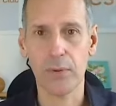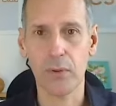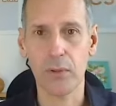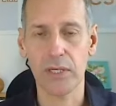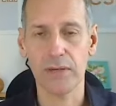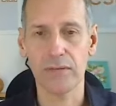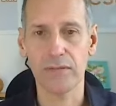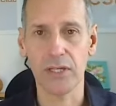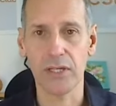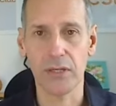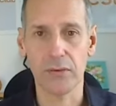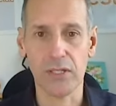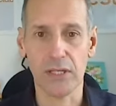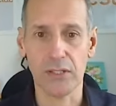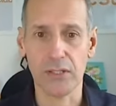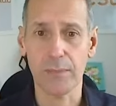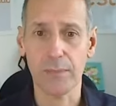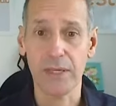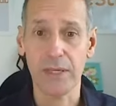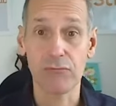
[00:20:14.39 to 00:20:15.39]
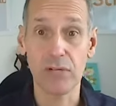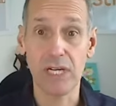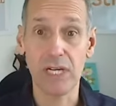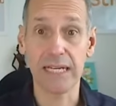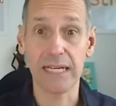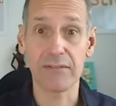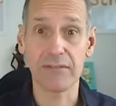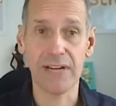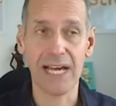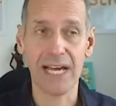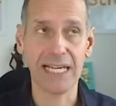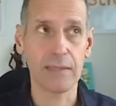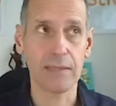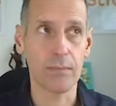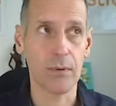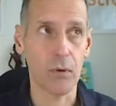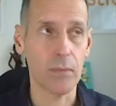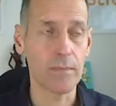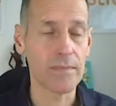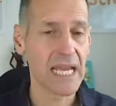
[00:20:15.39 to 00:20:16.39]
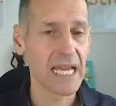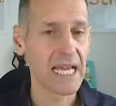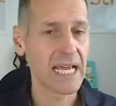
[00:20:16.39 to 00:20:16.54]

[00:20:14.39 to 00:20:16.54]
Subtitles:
point of view. So it's going to be really invaluable.